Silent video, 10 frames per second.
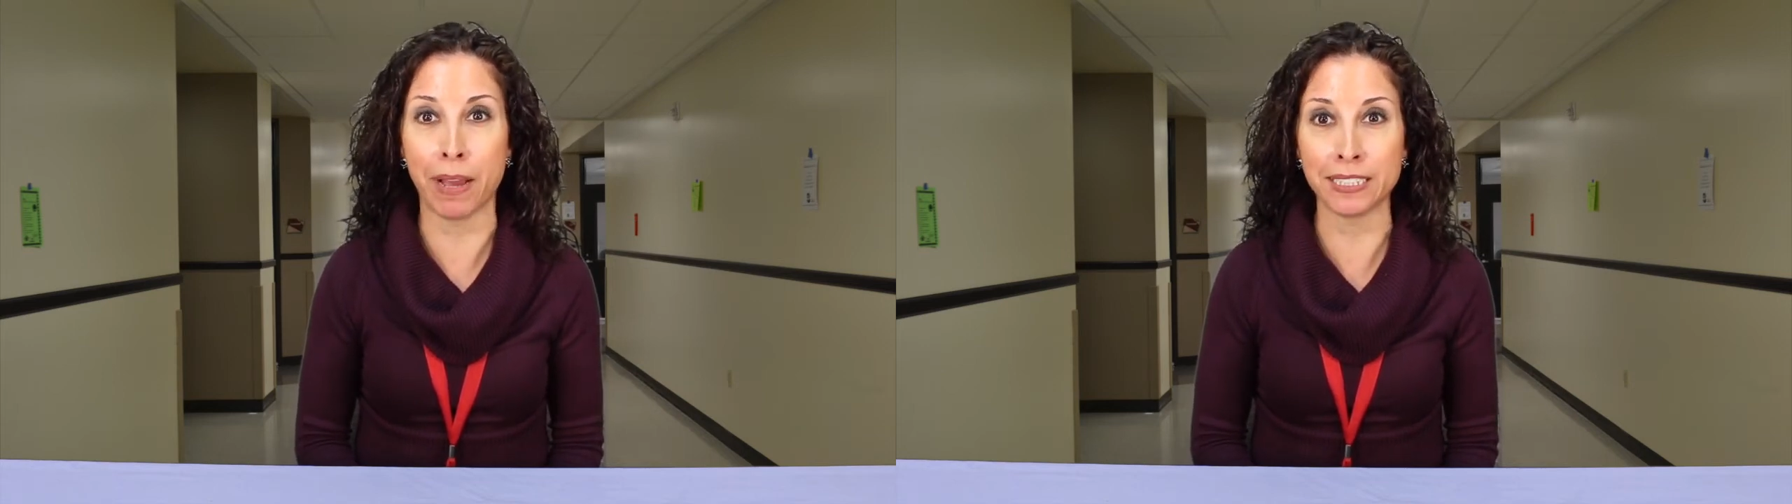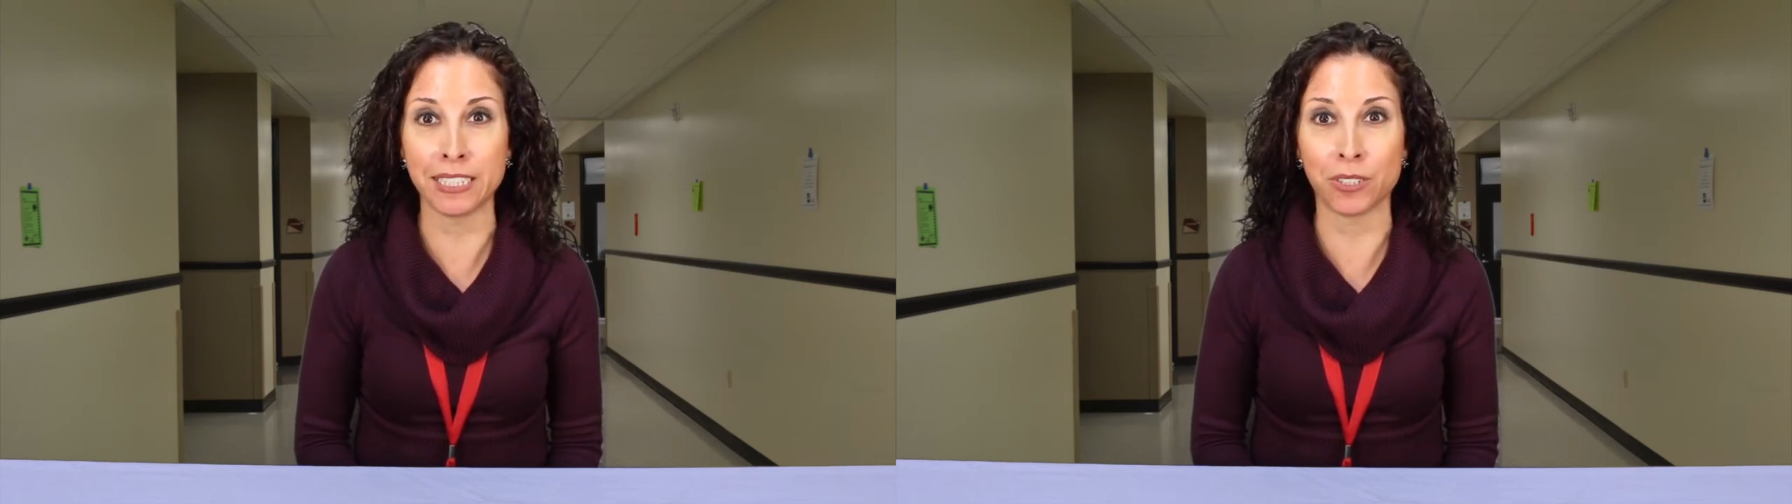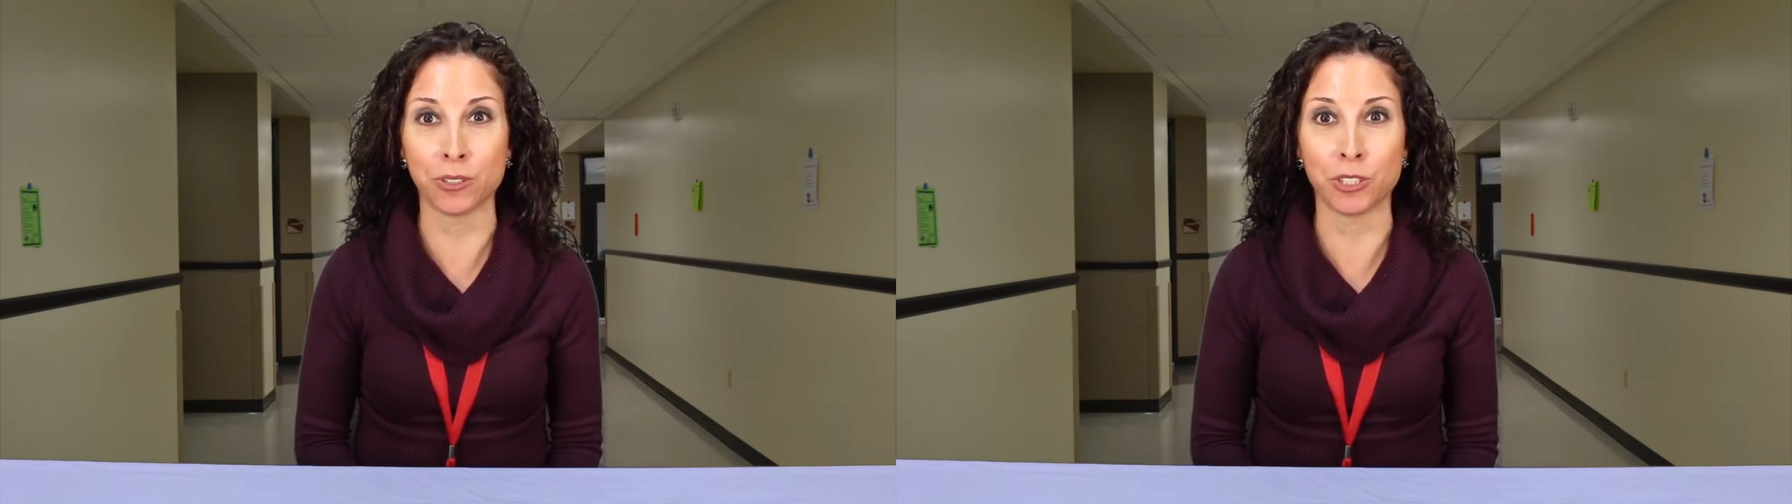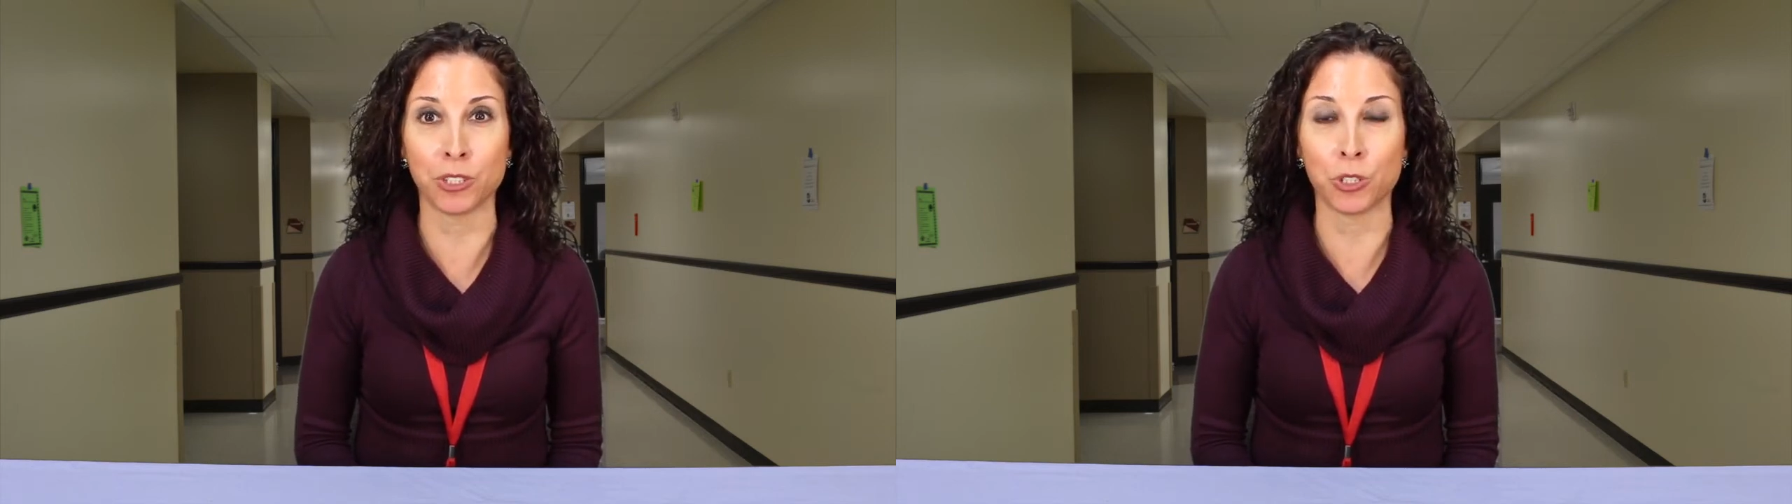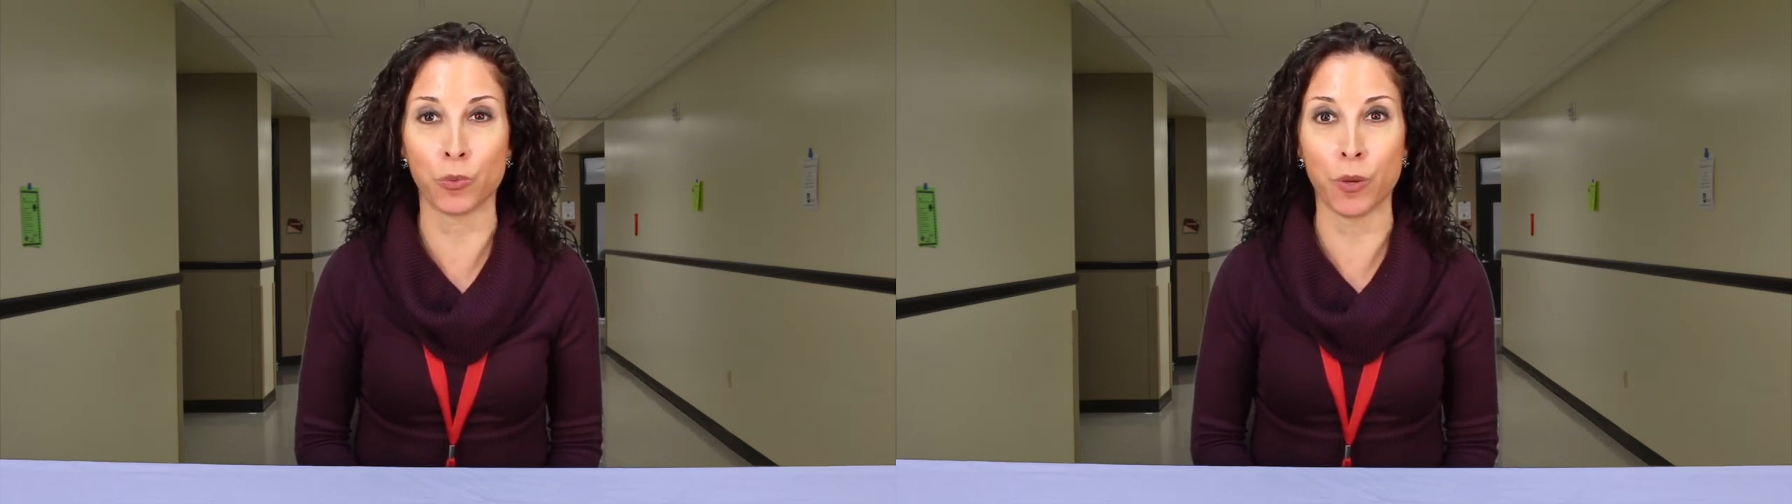
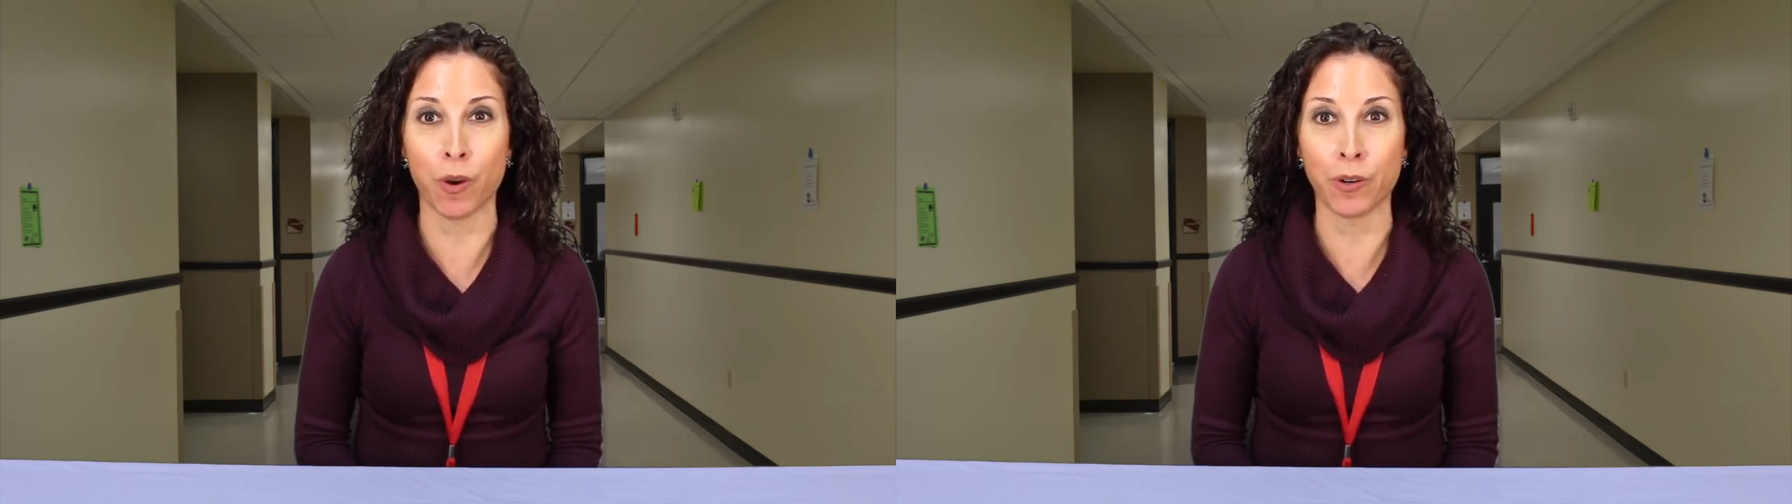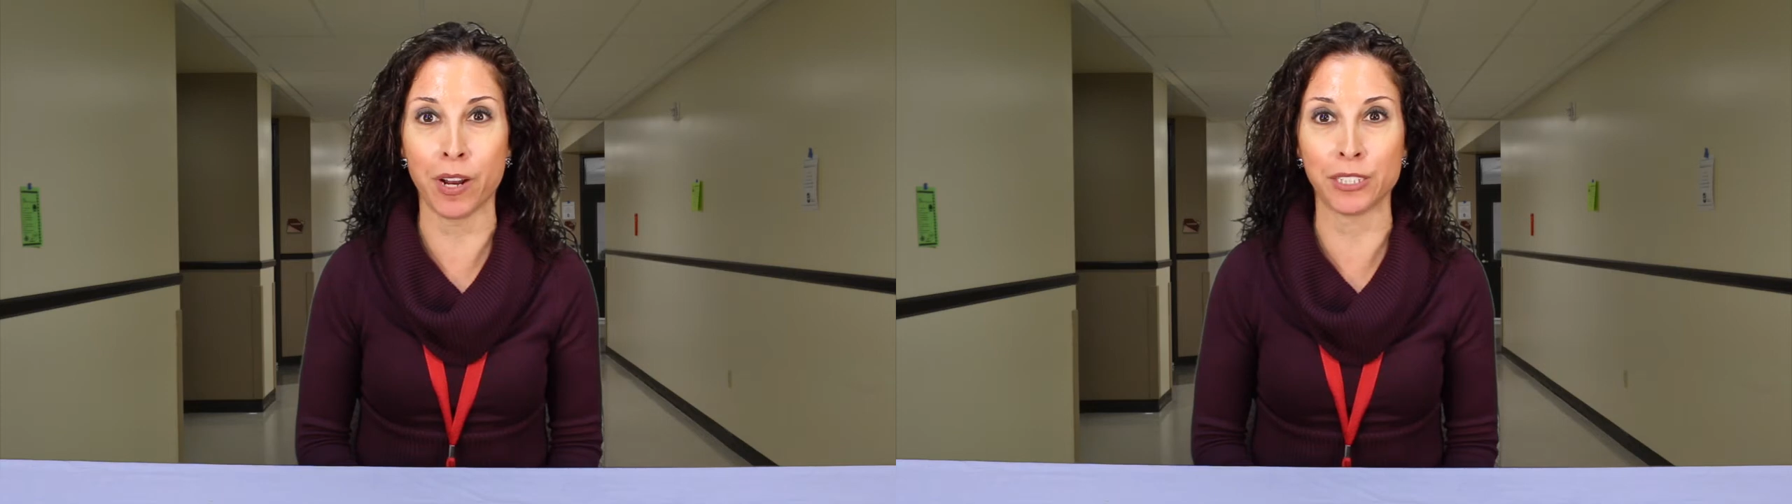bicycles to Sweetwater